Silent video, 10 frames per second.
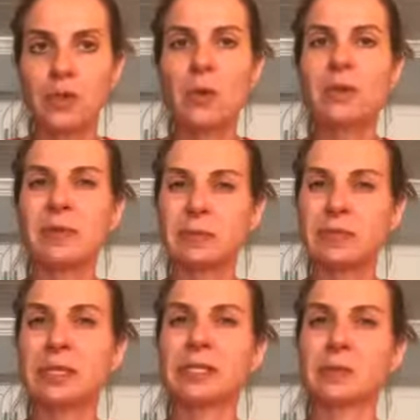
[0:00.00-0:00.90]
You want to be able
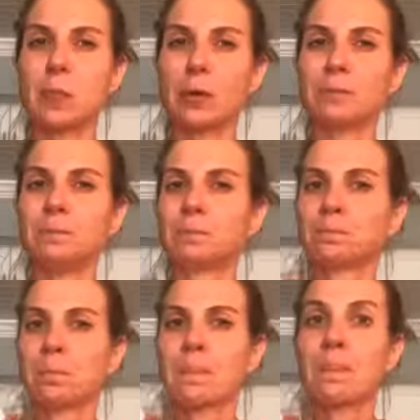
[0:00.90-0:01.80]
to taste the port.
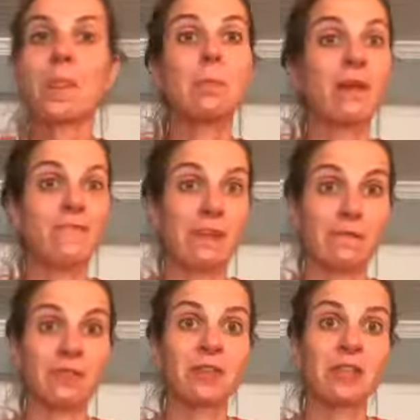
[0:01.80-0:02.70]
My
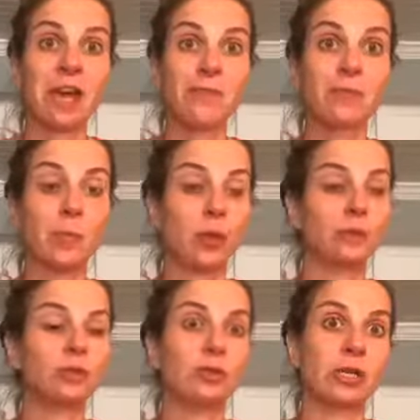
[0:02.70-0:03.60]
favorite thing to have with
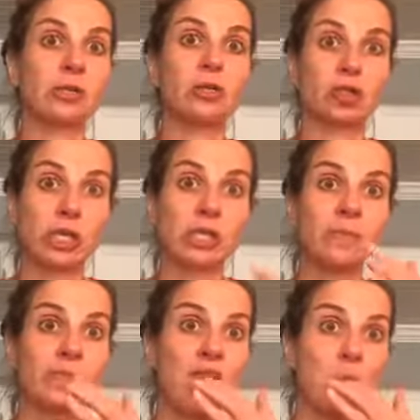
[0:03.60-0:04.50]
pork, two things, cheese.